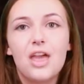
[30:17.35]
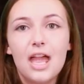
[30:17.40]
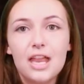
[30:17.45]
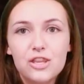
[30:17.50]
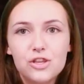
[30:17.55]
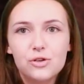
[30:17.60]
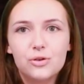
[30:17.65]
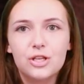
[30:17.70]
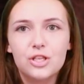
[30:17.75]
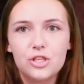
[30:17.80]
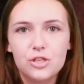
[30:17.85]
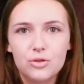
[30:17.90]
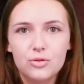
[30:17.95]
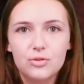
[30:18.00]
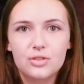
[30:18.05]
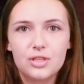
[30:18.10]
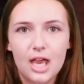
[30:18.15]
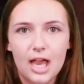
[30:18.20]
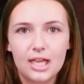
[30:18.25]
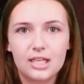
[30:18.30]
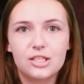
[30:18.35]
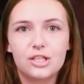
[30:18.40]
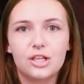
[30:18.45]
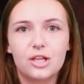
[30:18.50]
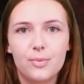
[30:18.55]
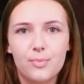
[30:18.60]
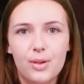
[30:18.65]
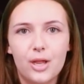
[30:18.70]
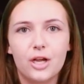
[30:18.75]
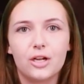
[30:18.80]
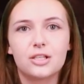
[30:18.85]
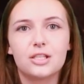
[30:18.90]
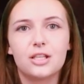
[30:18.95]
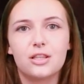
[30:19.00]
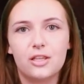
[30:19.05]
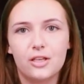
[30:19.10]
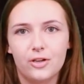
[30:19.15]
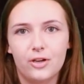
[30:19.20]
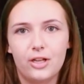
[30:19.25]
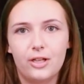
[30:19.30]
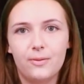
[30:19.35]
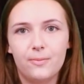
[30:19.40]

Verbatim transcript: then you can use that to compare to theory."